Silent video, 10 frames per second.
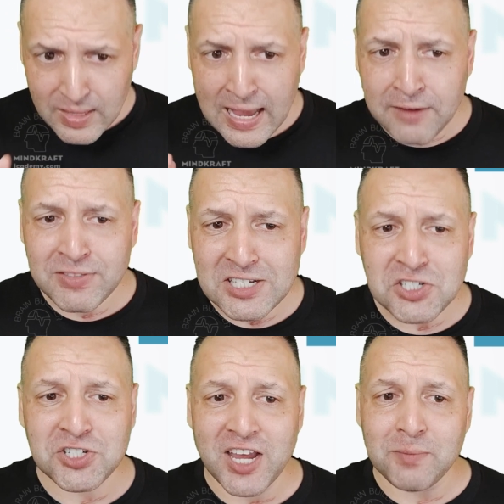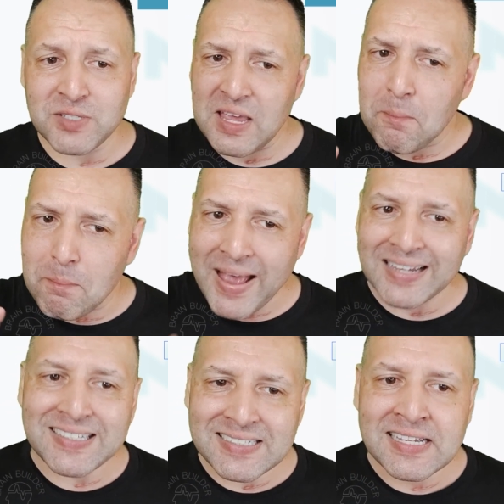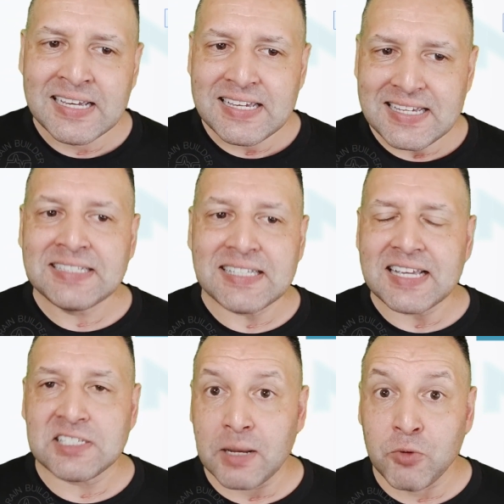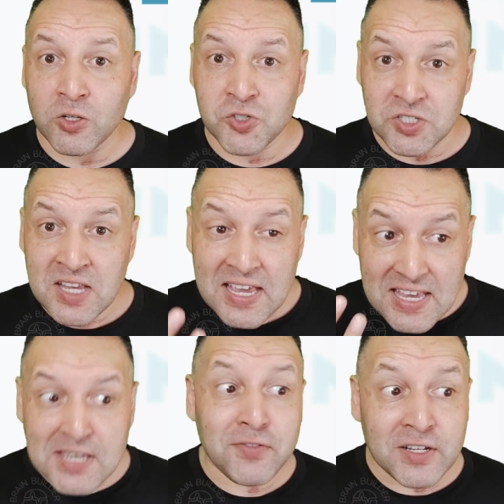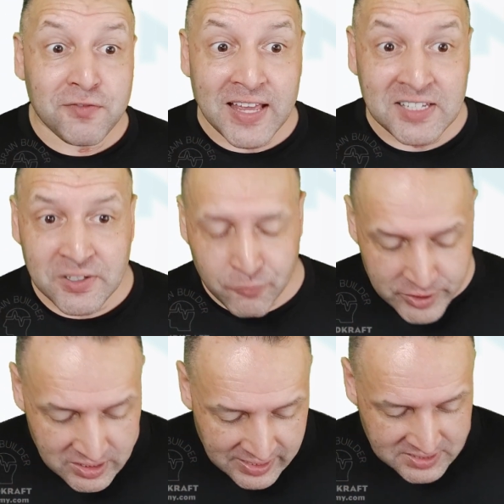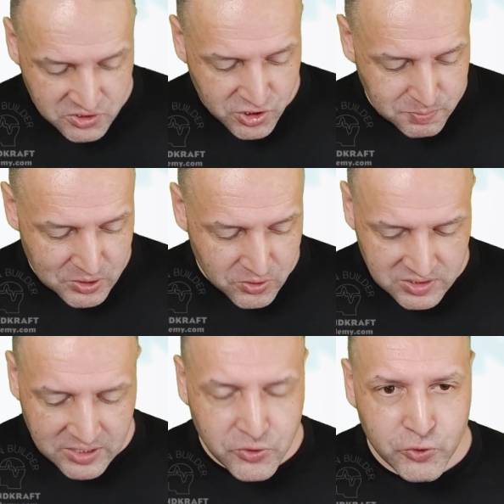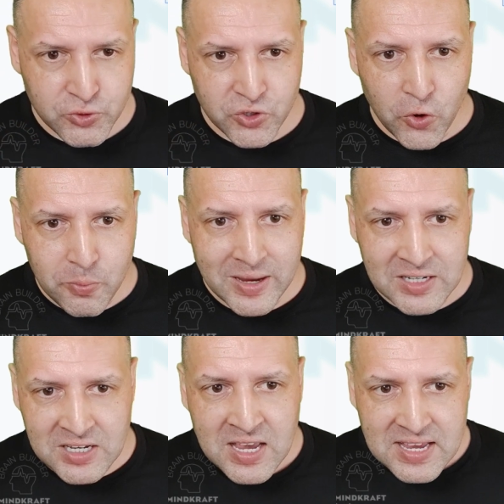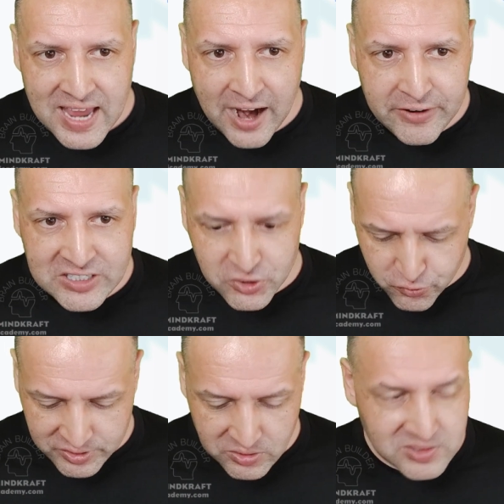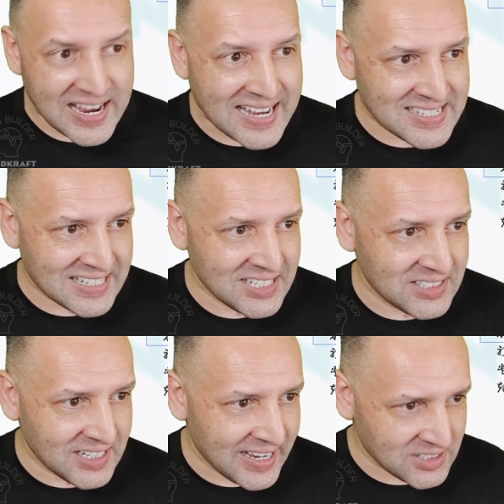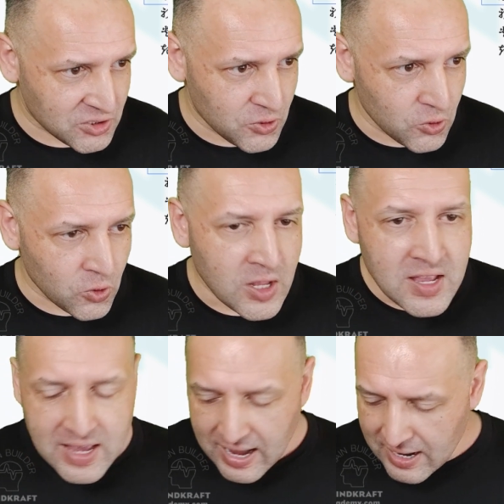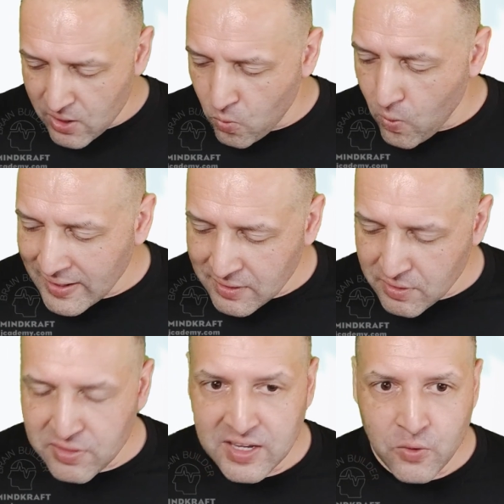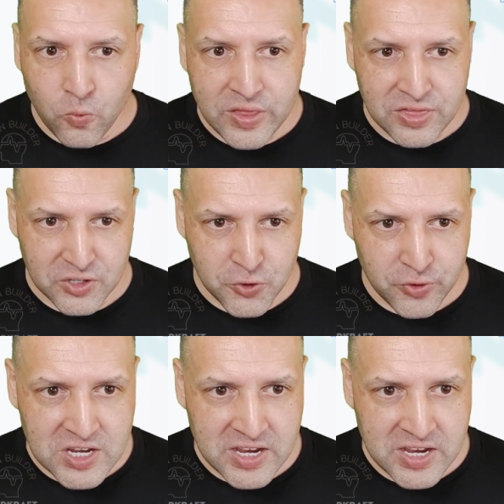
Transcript: have these shapes embedded into their subconscious, even if they didn't realize, just because they do so many character drills as a kid at school. One other thing with the tree